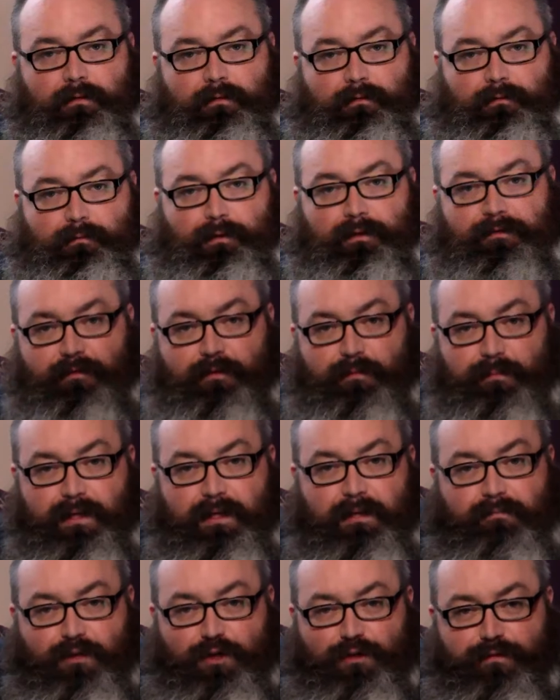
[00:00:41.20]
Whether it be
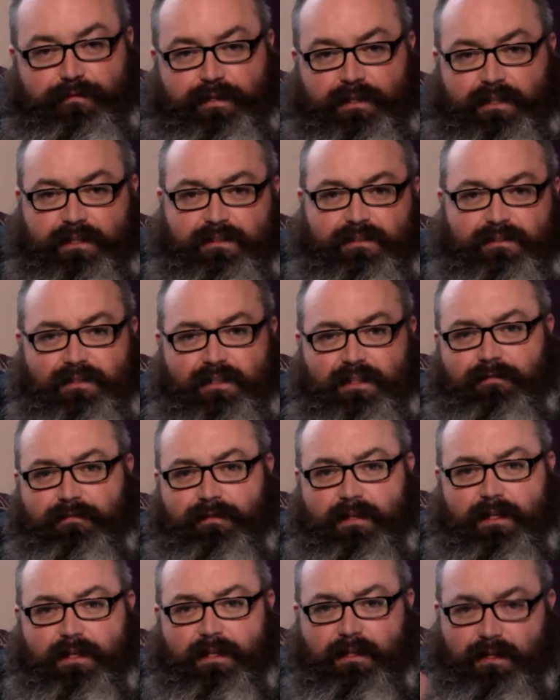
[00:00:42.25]
movies,
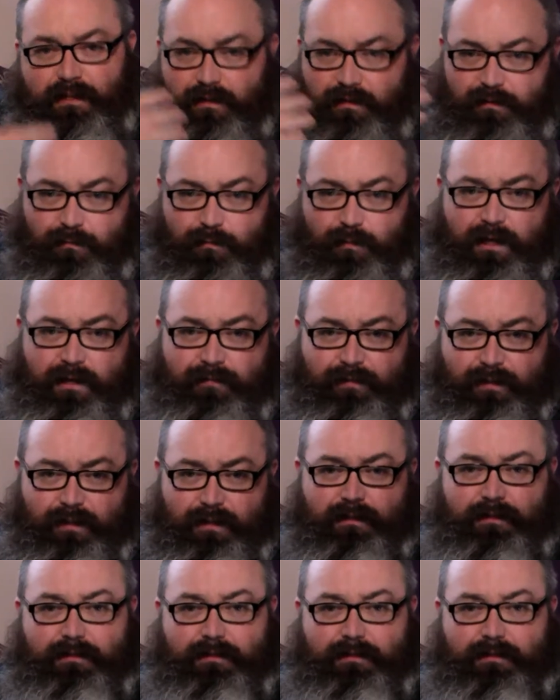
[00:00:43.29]
TV, whatever.